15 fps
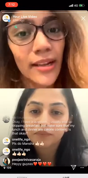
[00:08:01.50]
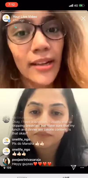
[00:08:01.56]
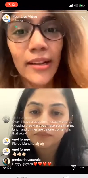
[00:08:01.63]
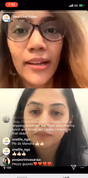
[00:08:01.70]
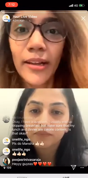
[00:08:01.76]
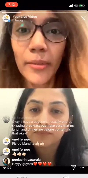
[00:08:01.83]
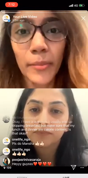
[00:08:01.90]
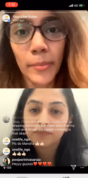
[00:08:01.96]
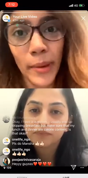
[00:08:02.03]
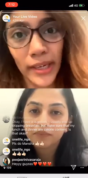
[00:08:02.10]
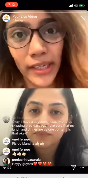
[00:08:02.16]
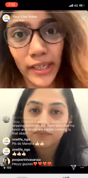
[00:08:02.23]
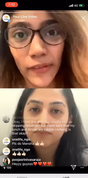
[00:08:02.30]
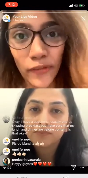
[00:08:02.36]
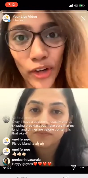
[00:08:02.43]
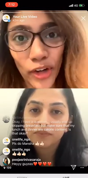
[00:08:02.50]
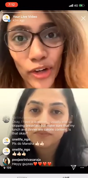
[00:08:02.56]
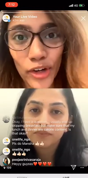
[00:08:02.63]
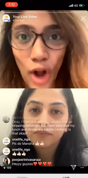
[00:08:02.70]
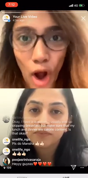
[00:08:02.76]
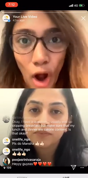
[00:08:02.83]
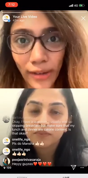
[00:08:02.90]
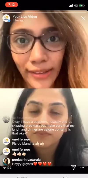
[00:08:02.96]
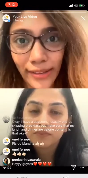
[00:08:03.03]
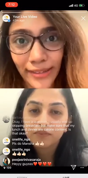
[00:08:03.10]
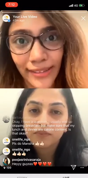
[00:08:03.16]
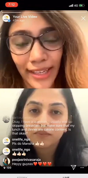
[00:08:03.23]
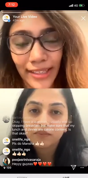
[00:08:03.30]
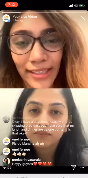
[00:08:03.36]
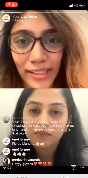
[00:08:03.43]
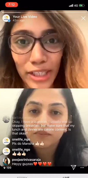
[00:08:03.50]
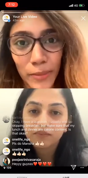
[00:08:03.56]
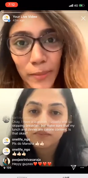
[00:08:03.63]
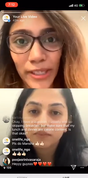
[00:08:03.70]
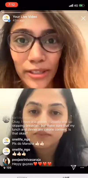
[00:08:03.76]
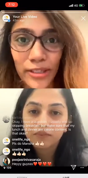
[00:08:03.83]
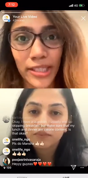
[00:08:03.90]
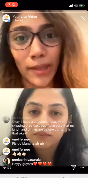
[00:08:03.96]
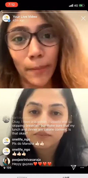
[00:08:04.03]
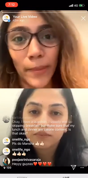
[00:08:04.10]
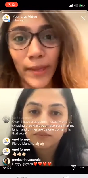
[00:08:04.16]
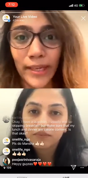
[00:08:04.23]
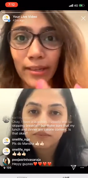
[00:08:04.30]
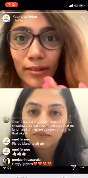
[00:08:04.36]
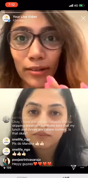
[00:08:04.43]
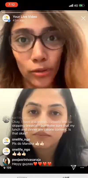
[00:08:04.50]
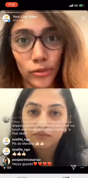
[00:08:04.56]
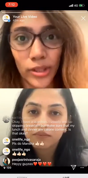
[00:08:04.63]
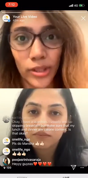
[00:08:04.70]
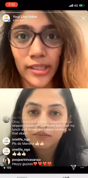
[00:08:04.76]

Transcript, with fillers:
Speaker 1: But if you're not, then it just means you're skipping nutrients, and